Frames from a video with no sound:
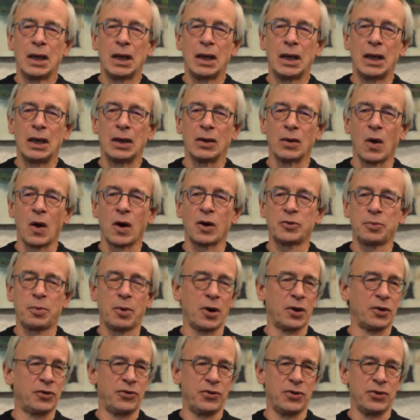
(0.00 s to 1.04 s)
in large
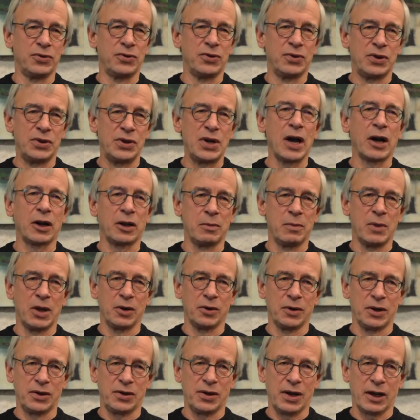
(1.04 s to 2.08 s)
parts the
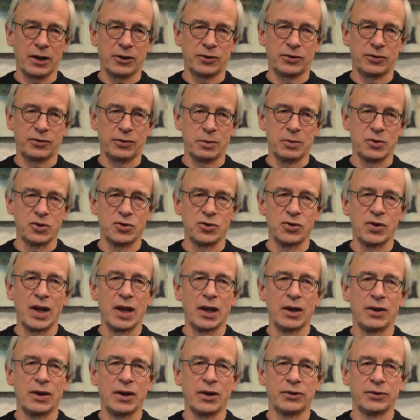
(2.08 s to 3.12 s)
documentary texts from the
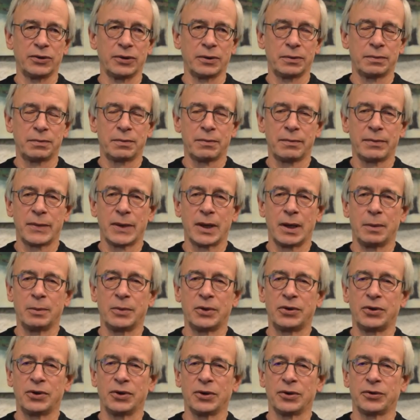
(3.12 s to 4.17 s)
Judean desert,
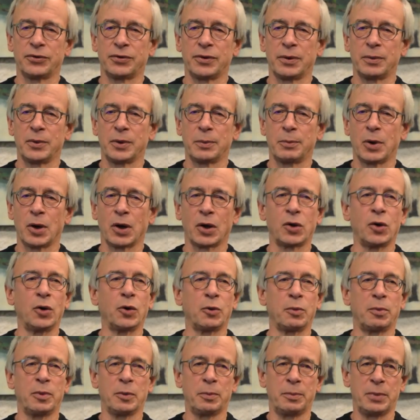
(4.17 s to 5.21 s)
materials from the Bar
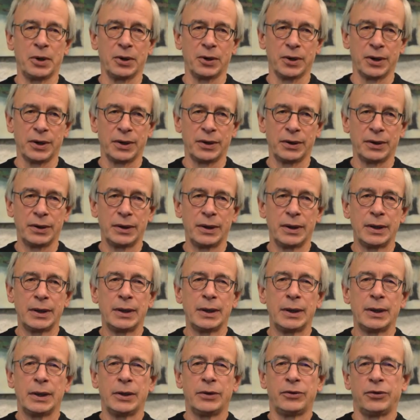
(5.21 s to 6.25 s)
Kokhba period.
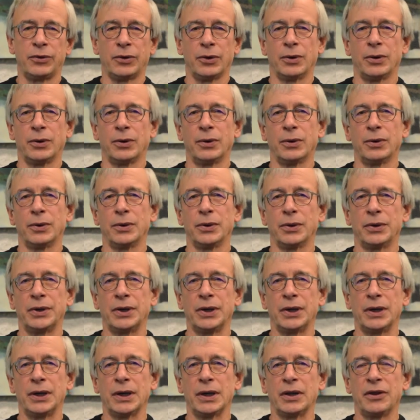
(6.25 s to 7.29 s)
So
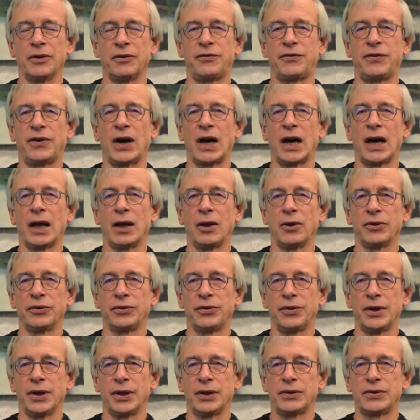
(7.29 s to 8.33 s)
the
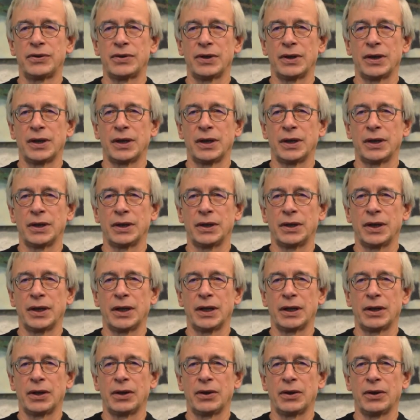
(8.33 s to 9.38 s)
files that
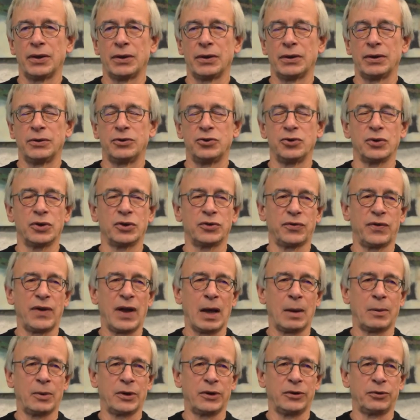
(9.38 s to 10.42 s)
the Jewish
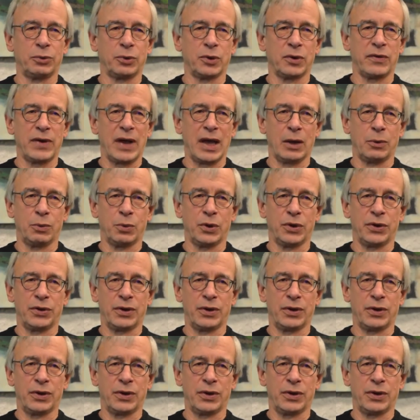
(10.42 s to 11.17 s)
families would have had with